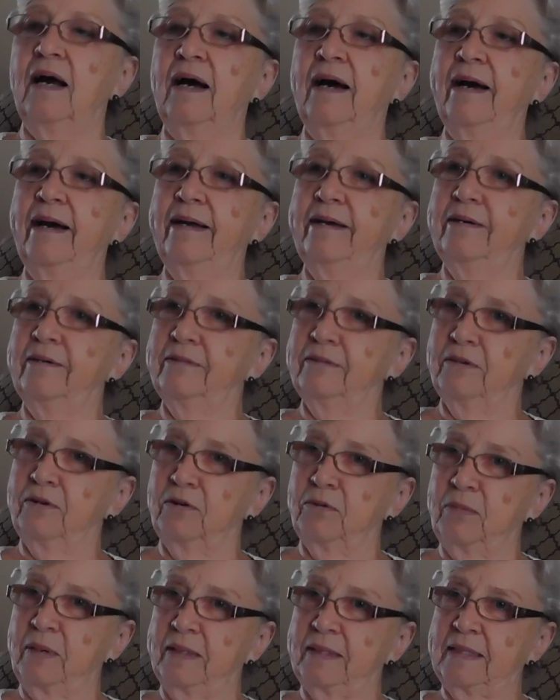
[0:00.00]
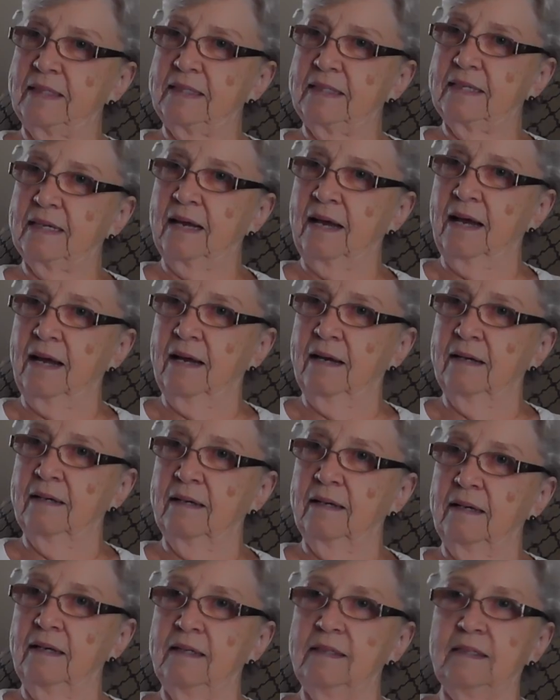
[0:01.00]
I don't know about this guy.
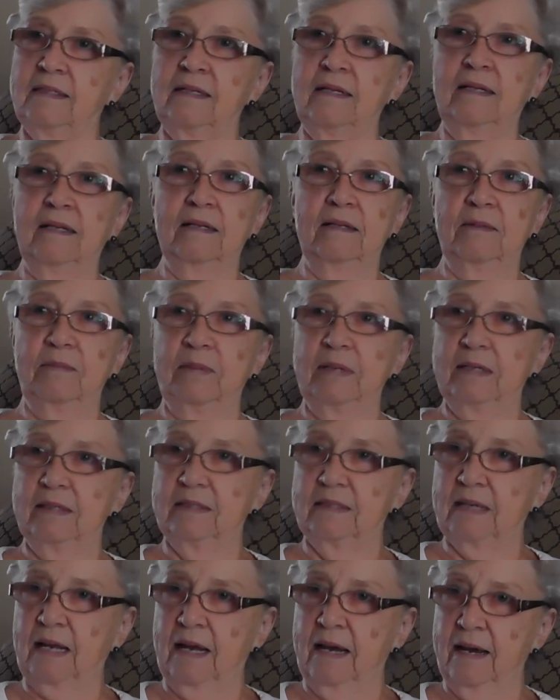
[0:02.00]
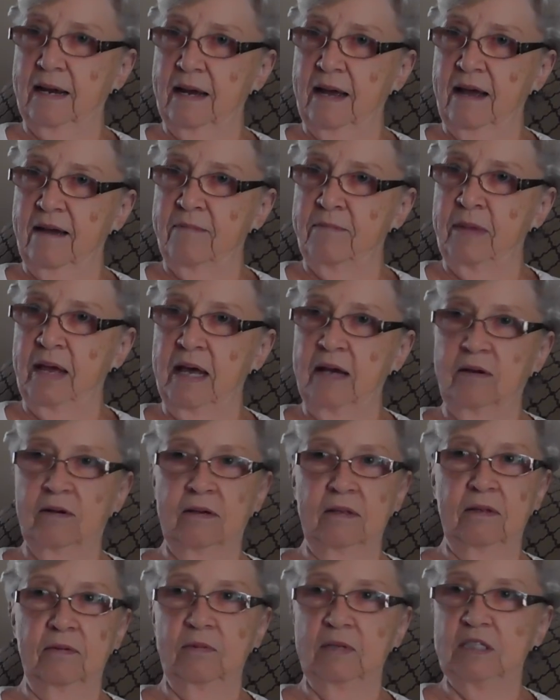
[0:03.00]
He's either the biggest liar I met
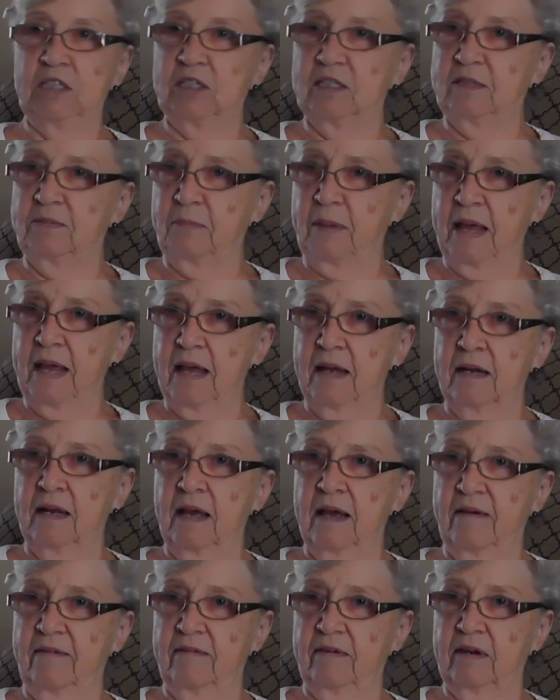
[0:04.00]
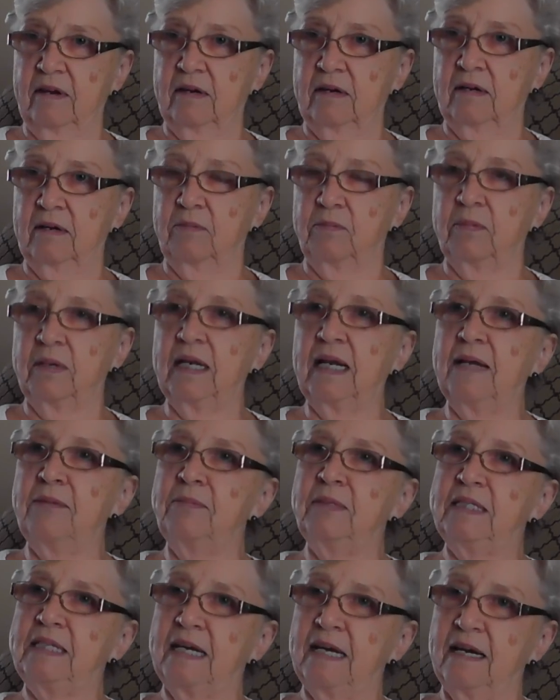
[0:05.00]
or the richest man ever. But
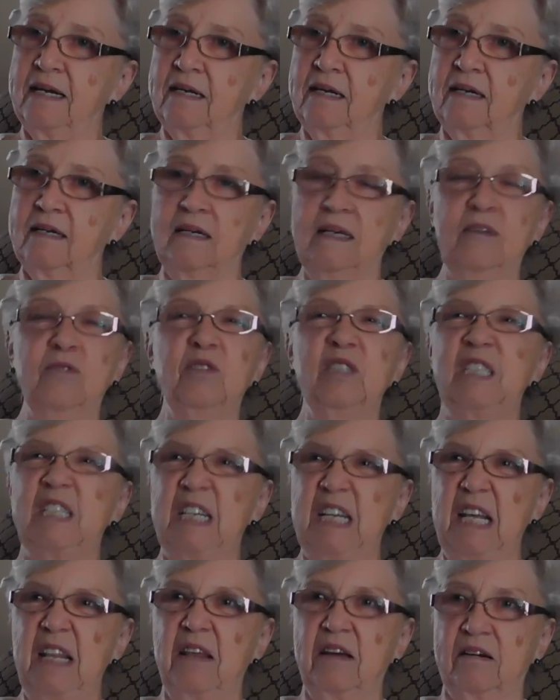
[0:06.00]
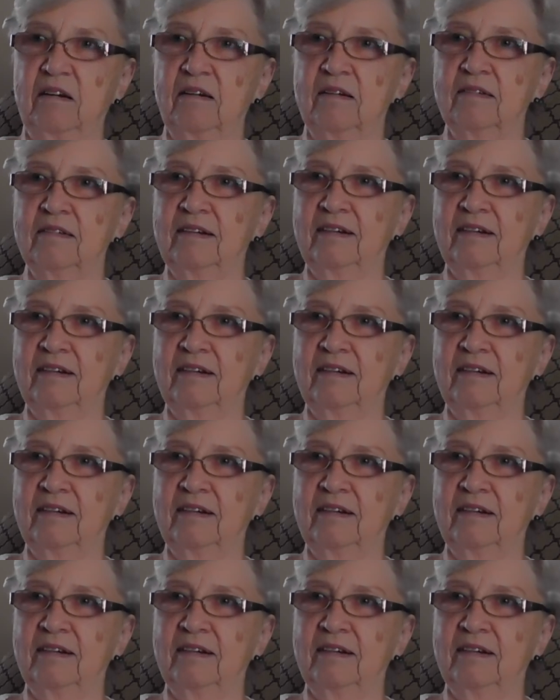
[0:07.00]
let me tell you, he was neither.